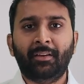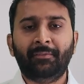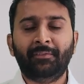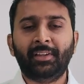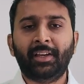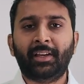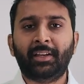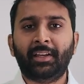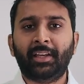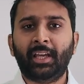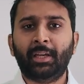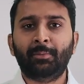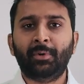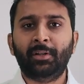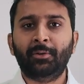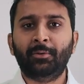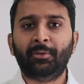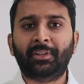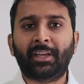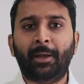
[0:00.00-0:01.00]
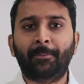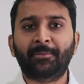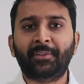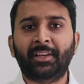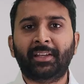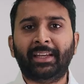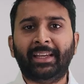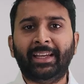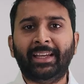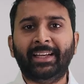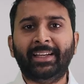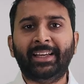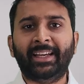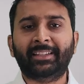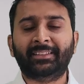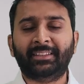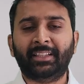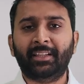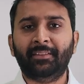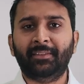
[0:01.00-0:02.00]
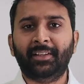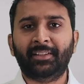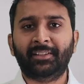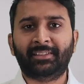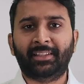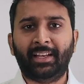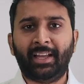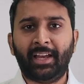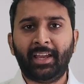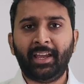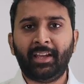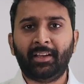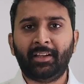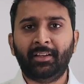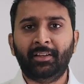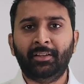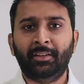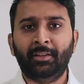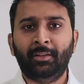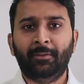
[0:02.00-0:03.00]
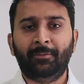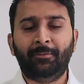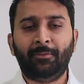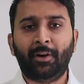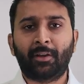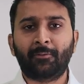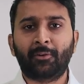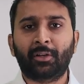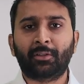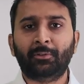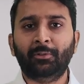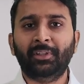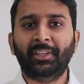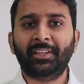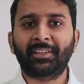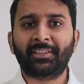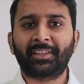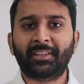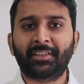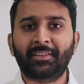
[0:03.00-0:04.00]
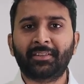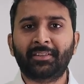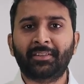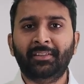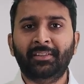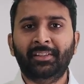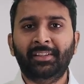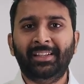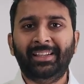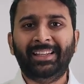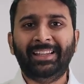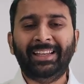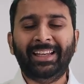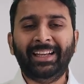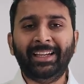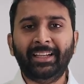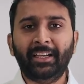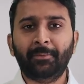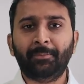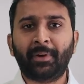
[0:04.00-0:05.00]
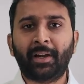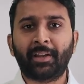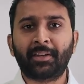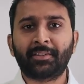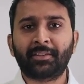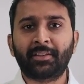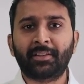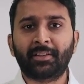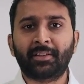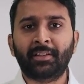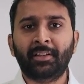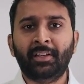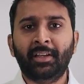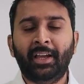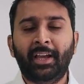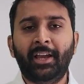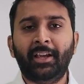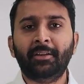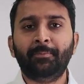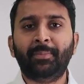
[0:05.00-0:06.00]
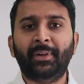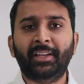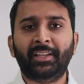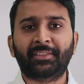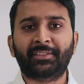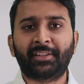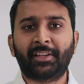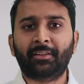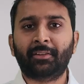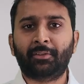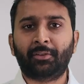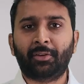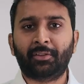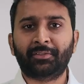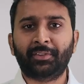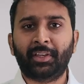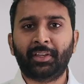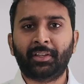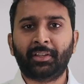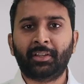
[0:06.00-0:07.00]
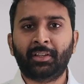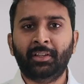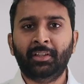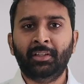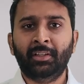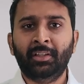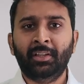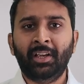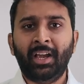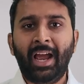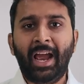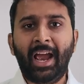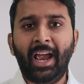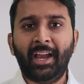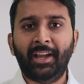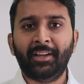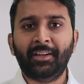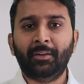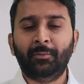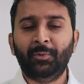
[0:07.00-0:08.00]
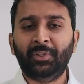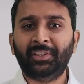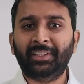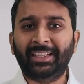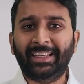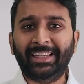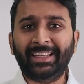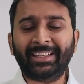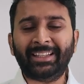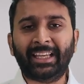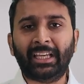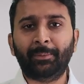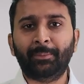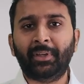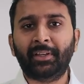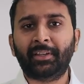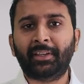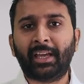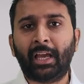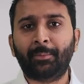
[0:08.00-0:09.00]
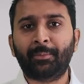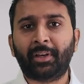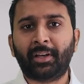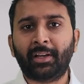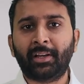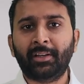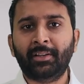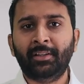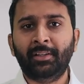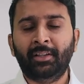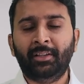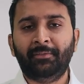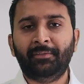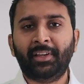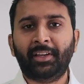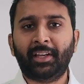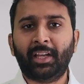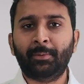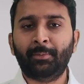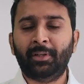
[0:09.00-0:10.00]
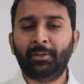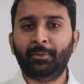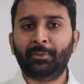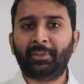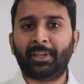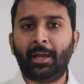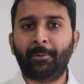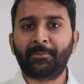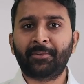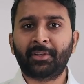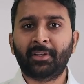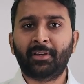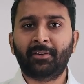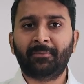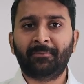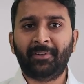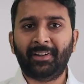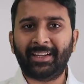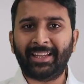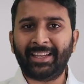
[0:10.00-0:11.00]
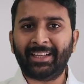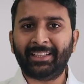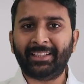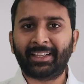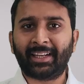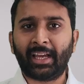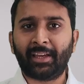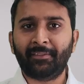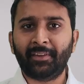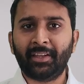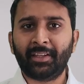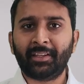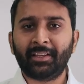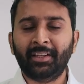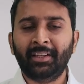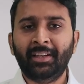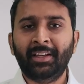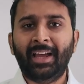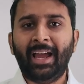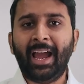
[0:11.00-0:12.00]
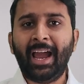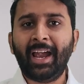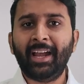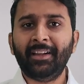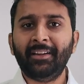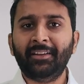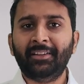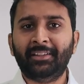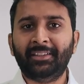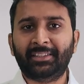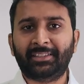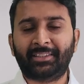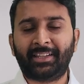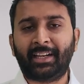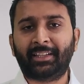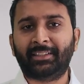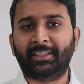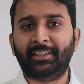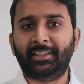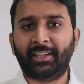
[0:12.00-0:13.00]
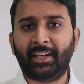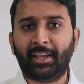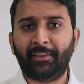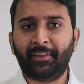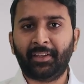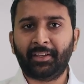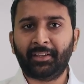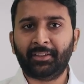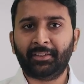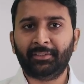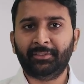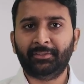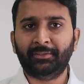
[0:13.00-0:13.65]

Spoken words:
we are able to capture ADAS events like forward collision, lane departure, and pedestrian crossing. And with in-cabin camera, we are able to capture fatigue driving and distracted driving.